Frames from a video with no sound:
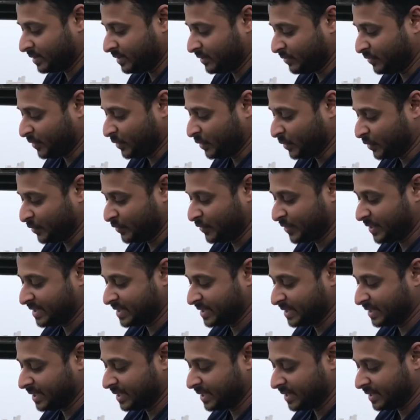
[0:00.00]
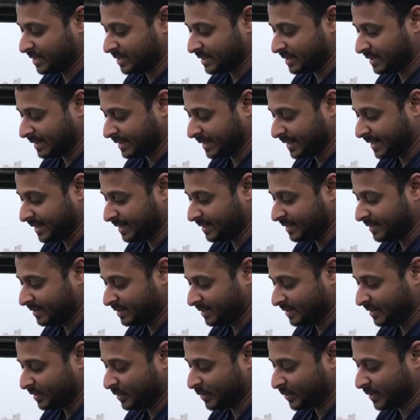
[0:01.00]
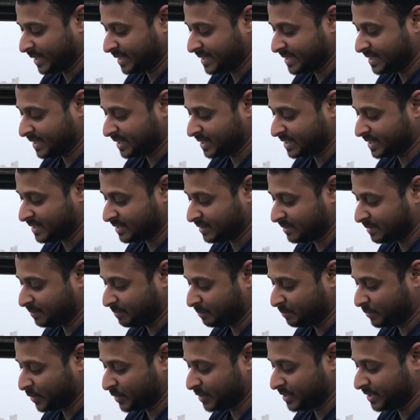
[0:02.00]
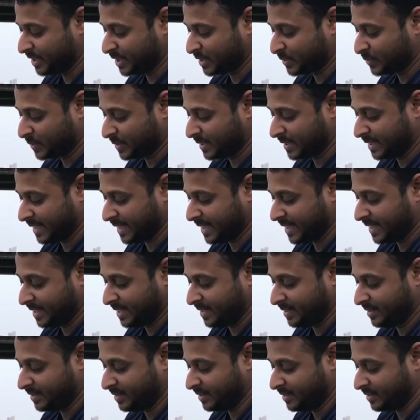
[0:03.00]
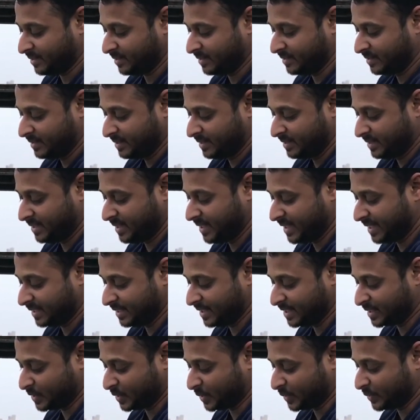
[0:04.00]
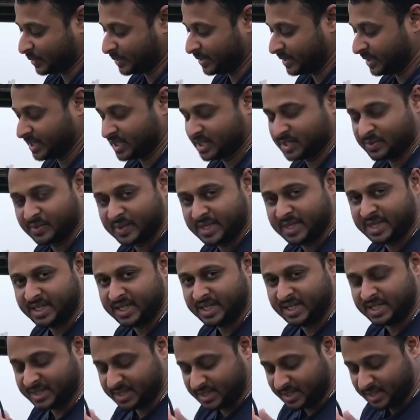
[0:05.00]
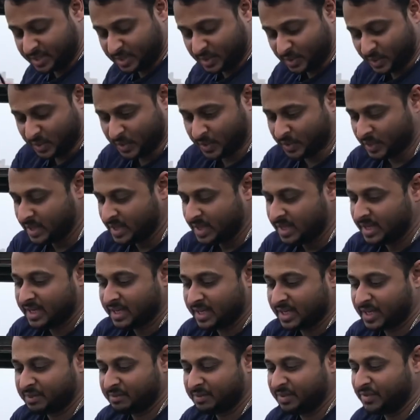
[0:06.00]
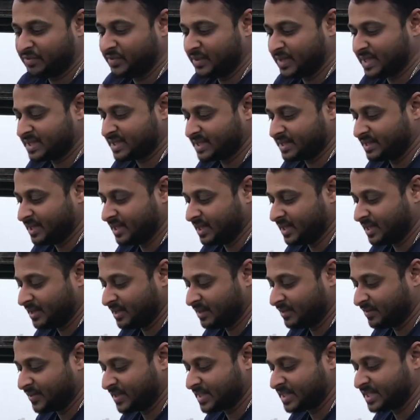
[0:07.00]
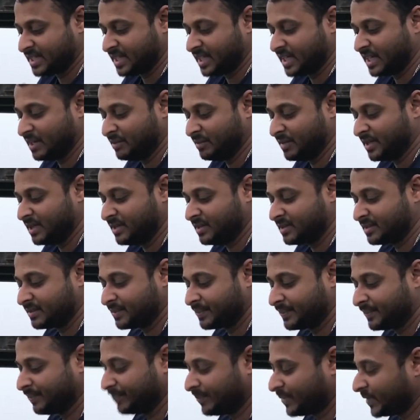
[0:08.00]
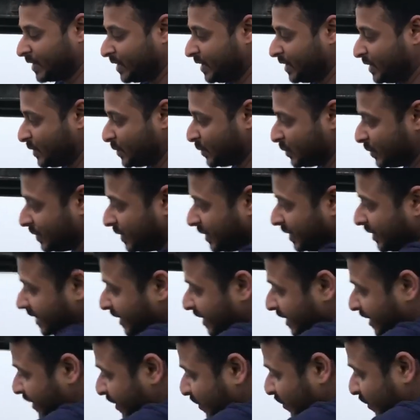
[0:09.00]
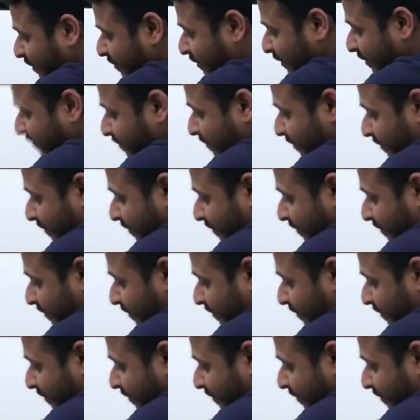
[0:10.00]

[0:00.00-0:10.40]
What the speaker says: if you fix the ring, you can just push this one and take this out. It's very easy. So let me fix the first element into the 82mm